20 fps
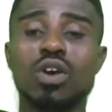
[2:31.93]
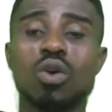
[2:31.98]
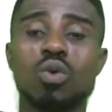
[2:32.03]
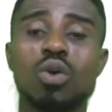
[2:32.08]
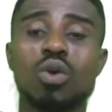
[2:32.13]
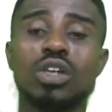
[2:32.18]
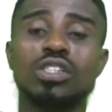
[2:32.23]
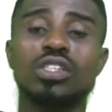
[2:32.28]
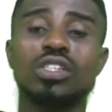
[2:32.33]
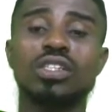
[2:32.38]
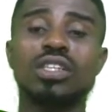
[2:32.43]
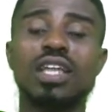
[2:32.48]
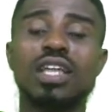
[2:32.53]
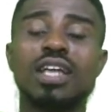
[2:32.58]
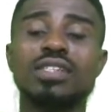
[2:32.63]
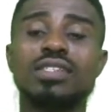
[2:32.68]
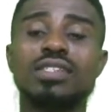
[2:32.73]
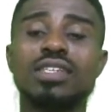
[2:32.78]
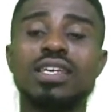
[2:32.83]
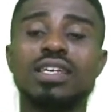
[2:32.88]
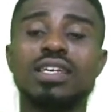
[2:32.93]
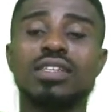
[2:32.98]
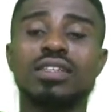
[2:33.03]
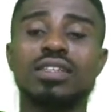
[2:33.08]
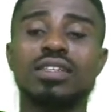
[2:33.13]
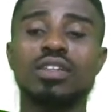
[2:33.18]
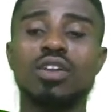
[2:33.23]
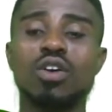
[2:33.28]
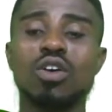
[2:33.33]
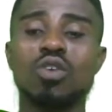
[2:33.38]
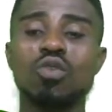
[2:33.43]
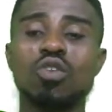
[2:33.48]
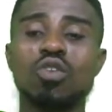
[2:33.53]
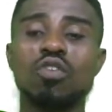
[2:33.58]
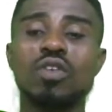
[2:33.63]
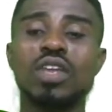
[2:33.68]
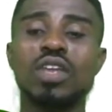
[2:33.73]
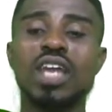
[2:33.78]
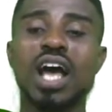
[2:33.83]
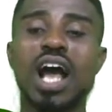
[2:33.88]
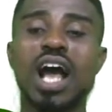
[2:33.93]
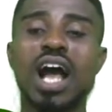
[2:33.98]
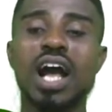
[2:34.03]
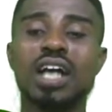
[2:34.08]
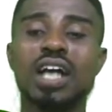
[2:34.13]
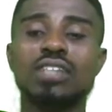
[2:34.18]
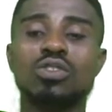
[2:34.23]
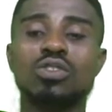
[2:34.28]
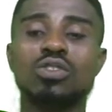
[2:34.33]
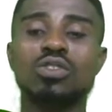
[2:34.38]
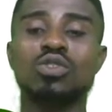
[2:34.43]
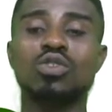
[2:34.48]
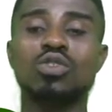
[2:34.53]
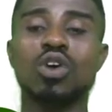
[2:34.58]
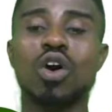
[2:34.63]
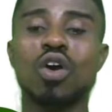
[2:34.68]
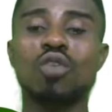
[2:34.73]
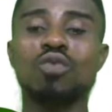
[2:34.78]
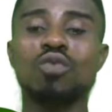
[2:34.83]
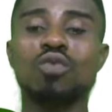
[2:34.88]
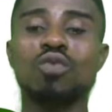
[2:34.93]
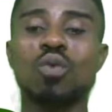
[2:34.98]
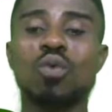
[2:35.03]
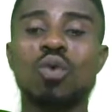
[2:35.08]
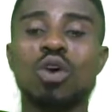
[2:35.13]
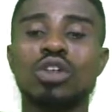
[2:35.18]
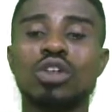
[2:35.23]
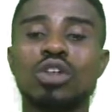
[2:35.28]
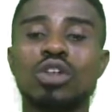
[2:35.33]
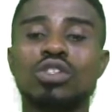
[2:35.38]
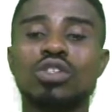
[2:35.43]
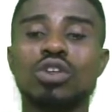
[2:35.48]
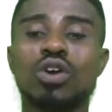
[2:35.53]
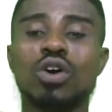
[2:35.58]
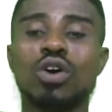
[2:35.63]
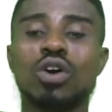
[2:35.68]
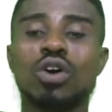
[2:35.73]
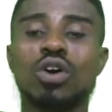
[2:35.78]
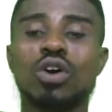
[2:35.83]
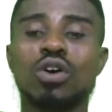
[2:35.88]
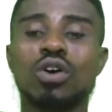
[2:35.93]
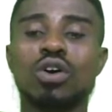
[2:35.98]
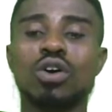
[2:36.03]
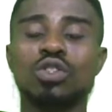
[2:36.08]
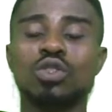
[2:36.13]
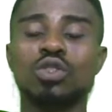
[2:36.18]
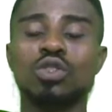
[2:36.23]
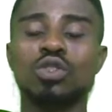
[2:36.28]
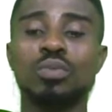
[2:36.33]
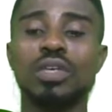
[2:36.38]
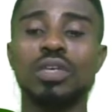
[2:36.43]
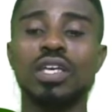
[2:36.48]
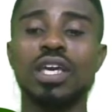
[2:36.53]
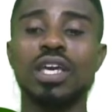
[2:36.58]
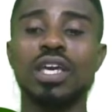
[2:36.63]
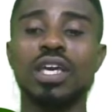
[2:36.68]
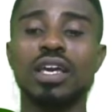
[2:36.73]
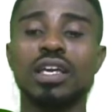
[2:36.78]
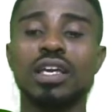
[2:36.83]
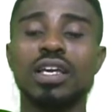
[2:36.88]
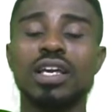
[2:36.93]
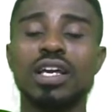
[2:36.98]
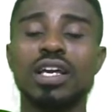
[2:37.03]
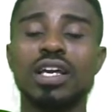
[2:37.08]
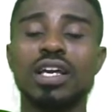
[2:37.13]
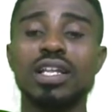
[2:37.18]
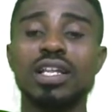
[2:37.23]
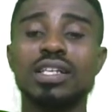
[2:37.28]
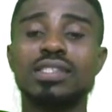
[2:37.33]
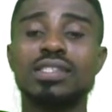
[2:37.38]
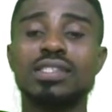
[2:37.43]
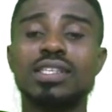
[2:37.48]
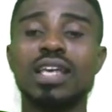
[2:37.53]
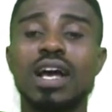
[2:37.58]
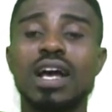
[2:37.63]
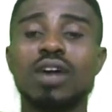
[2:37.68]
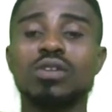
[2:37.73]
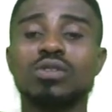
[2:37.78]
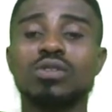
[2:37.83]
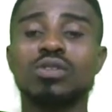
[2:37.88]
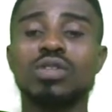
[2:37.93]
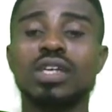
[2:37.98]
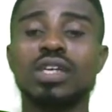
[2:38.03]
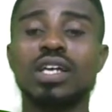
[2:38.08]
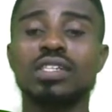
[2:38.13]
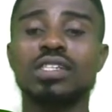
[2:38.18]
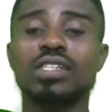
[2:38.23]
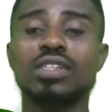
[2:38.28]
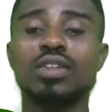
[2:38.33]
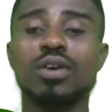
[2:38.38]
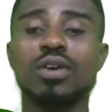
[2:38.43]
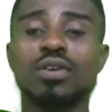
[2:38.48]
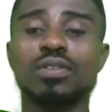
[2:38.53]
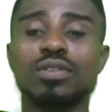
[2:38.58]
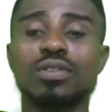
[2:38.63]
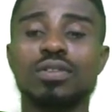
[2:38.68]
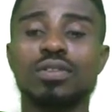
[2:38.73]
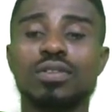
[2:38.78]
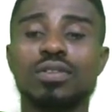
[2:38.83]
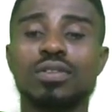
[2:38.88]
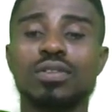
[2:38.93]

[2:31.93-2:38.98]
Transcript: Question 13. We've been asked to solve what should be here. Let's see how to get it done.